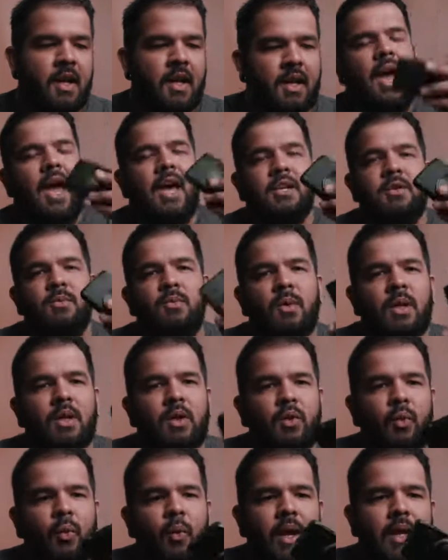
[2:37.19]

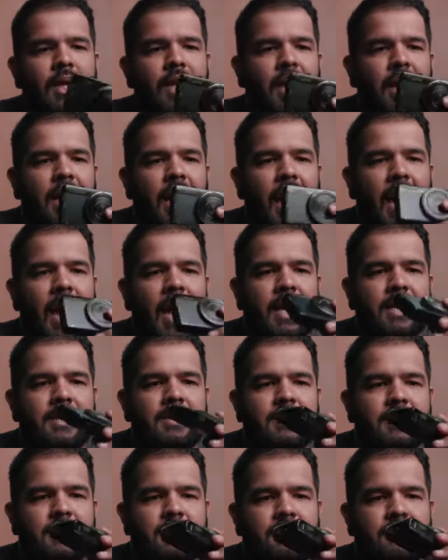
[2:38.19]
S120
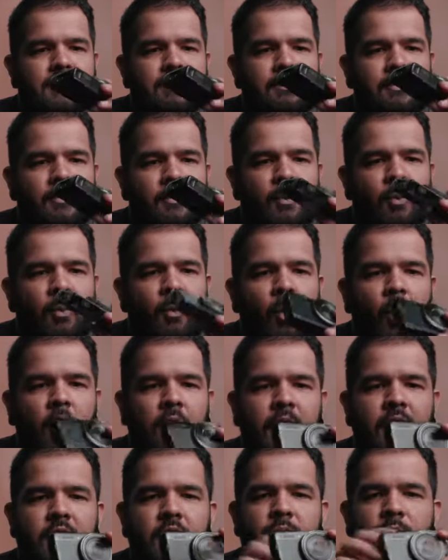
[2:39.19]
has
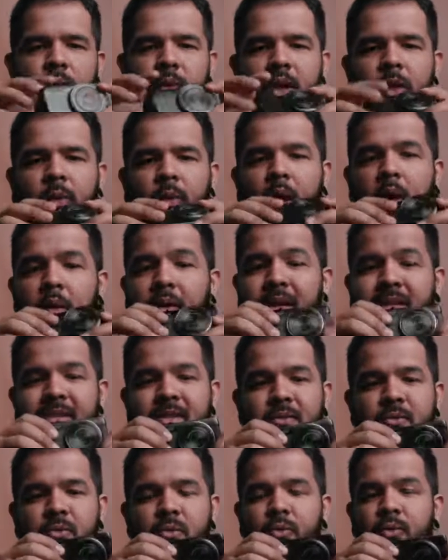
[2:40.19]
worked really well because
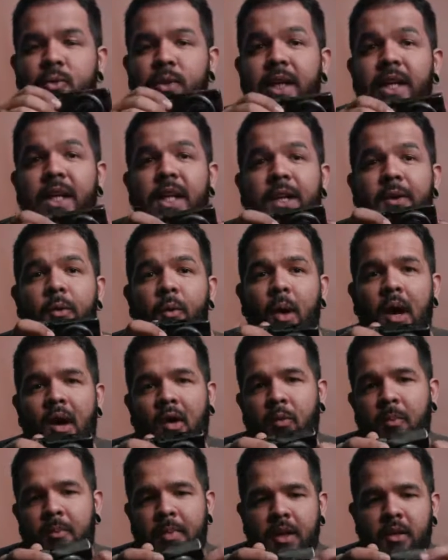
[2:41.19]
it's really
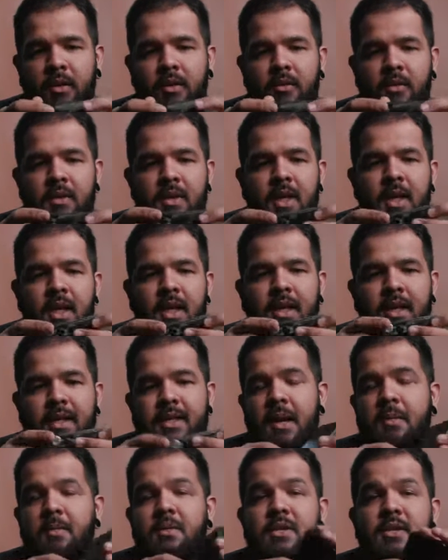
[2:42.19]
well built. This
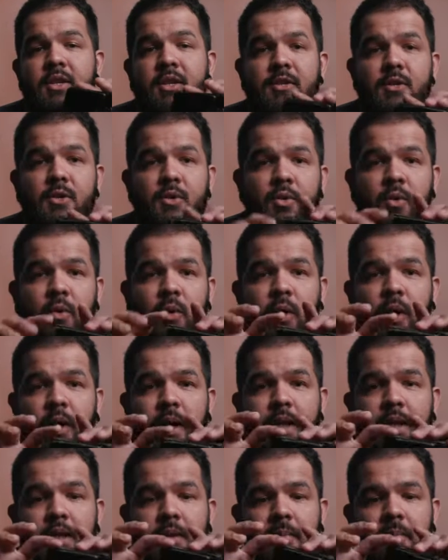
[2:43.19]
camera is
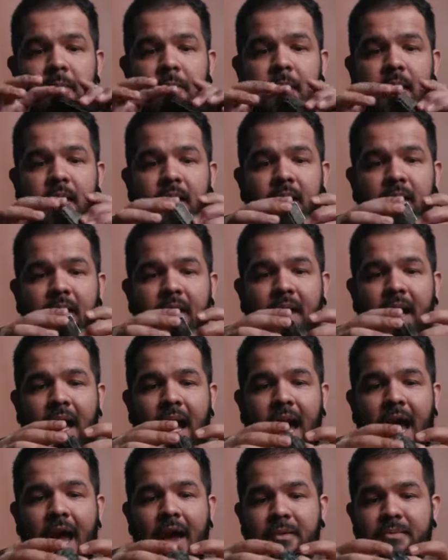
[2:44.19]
destroyed, but
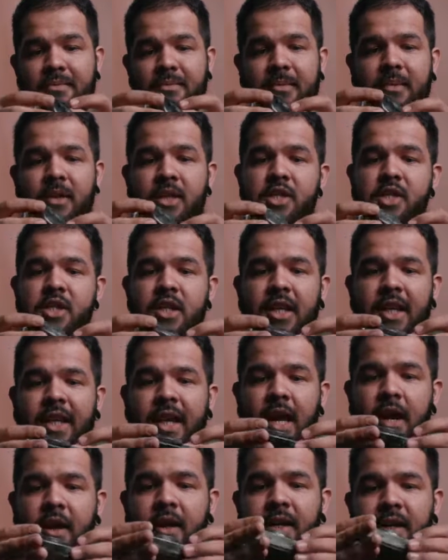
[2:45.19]
I have literally
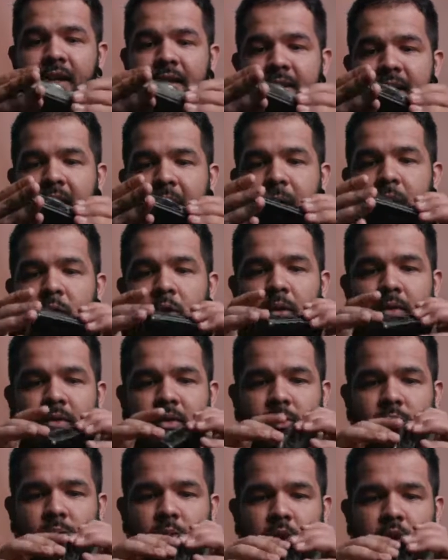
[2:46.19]
carried this camera all over
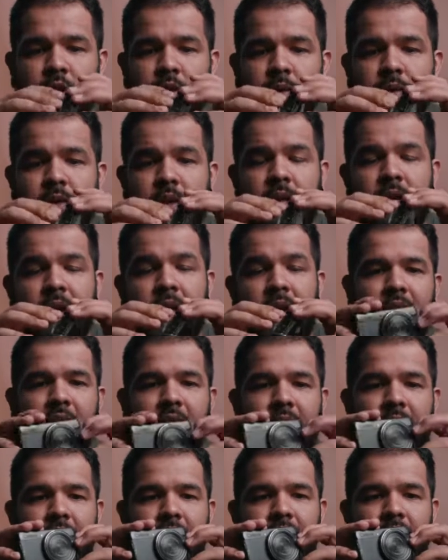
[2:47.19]
the world.
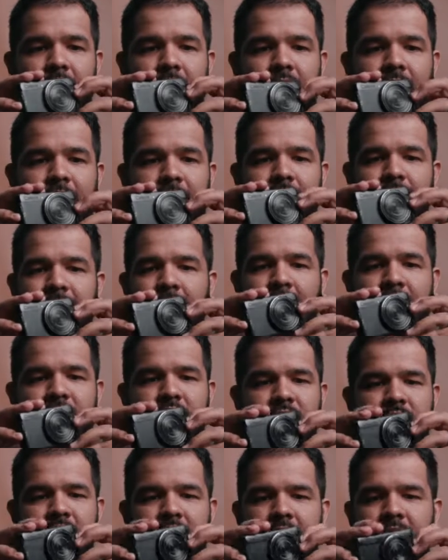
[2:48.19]
Like the
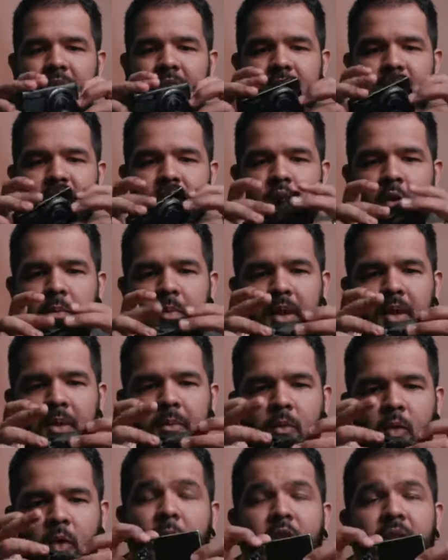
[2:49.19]
flash thing doesn't open
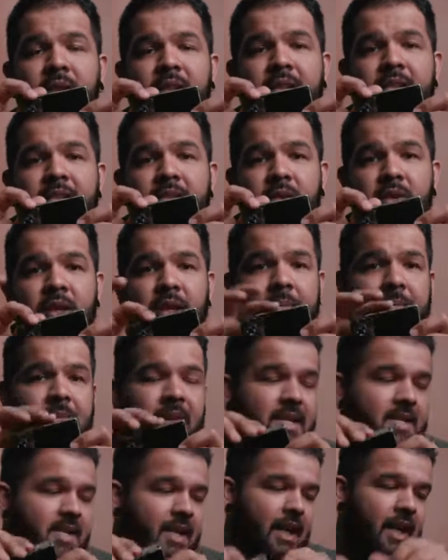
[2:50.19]
anymore. Part of the screen
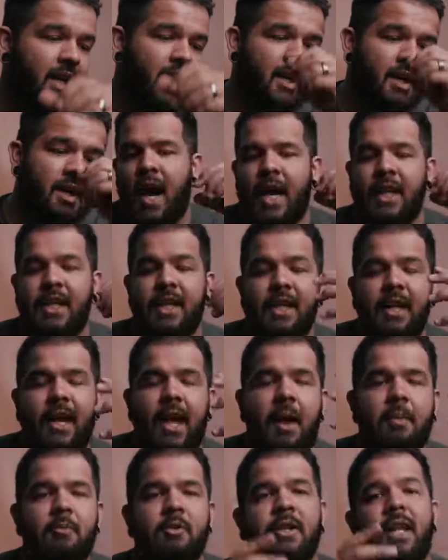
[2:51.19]
missing here. I need a
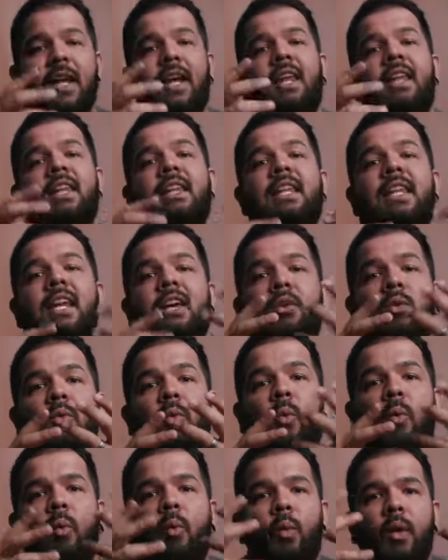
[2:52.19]
camera that can deal
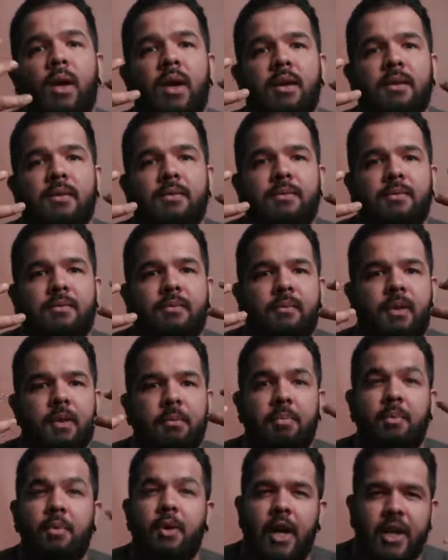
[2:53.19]
with the
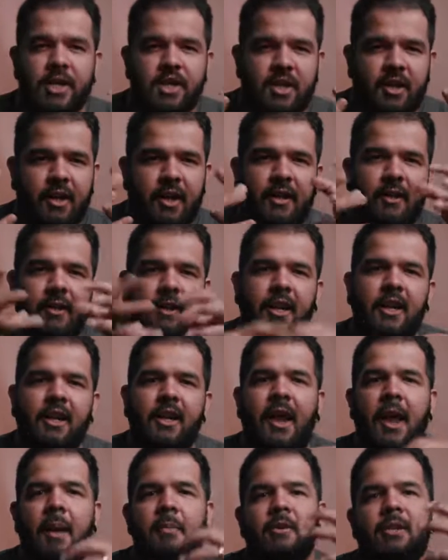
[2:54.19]
pressure. I need a
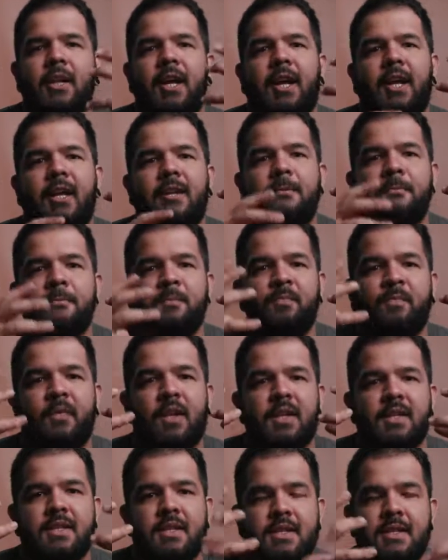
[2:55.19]
camera that can
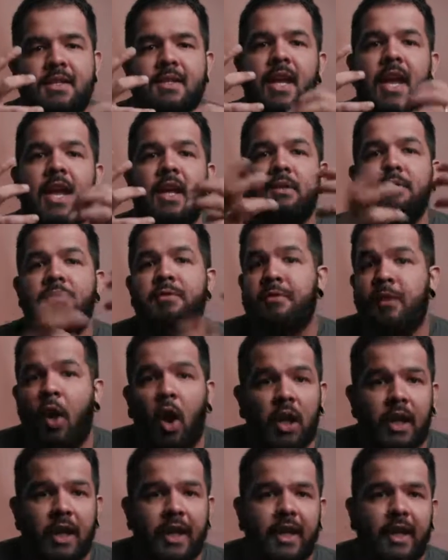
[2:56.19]
sustain
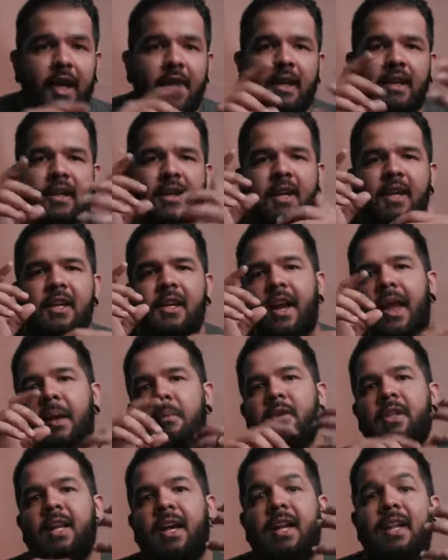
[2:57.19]
falling. And I need a
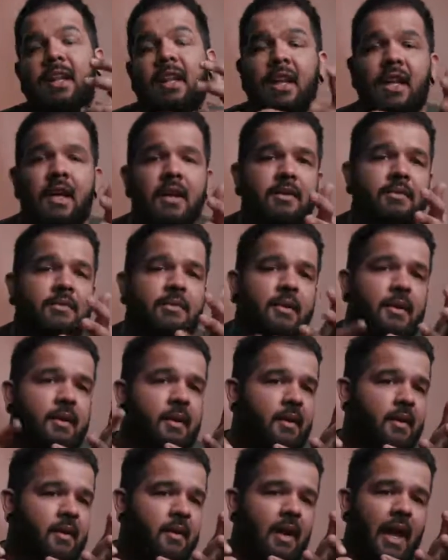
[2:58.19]
camera that can live on
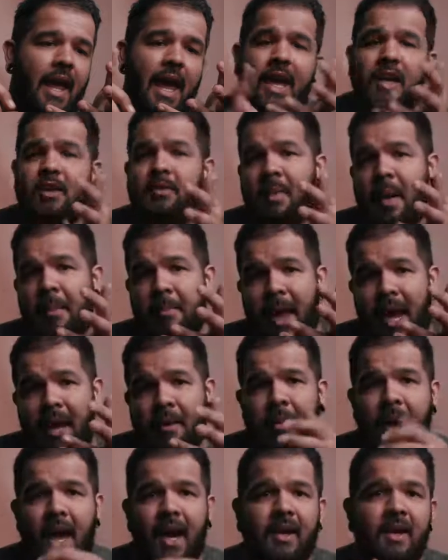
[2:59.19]
the end of my
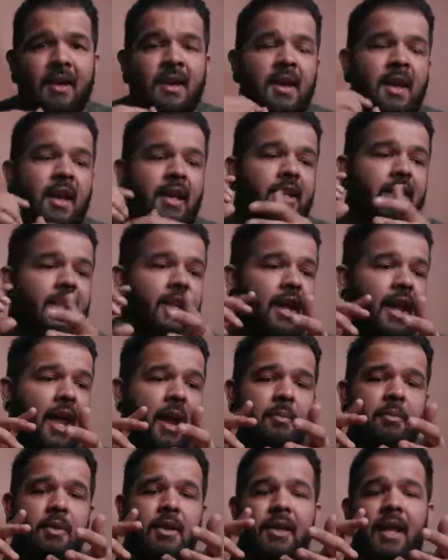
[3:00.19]
backpack. I need a
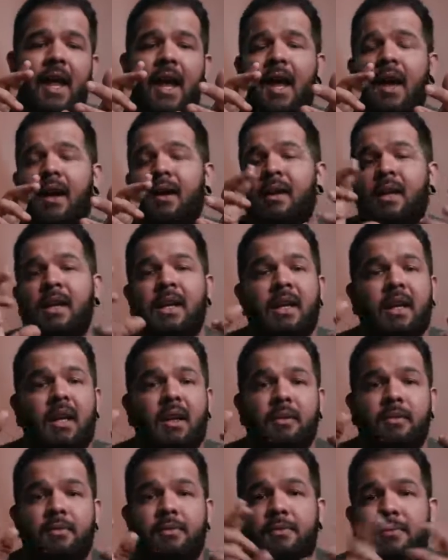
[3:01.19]
camera that
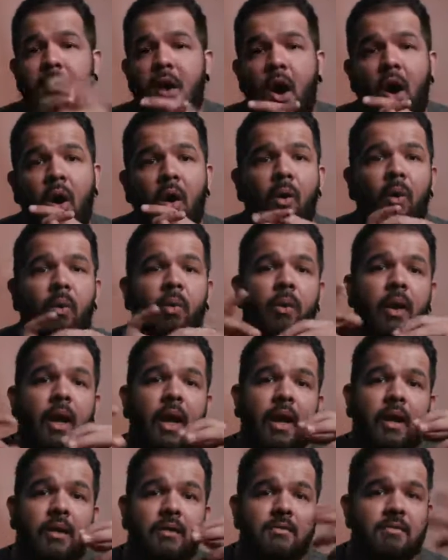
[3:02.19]
can fall
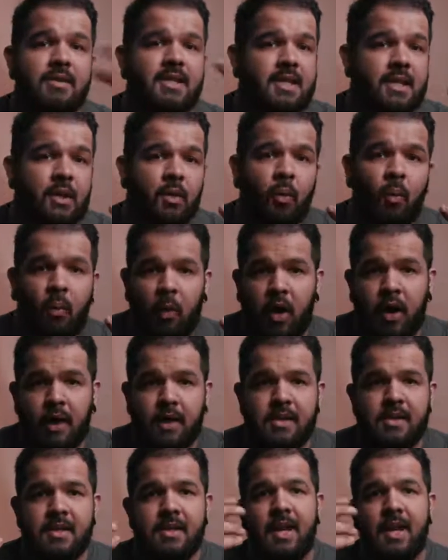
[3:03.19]
and still works.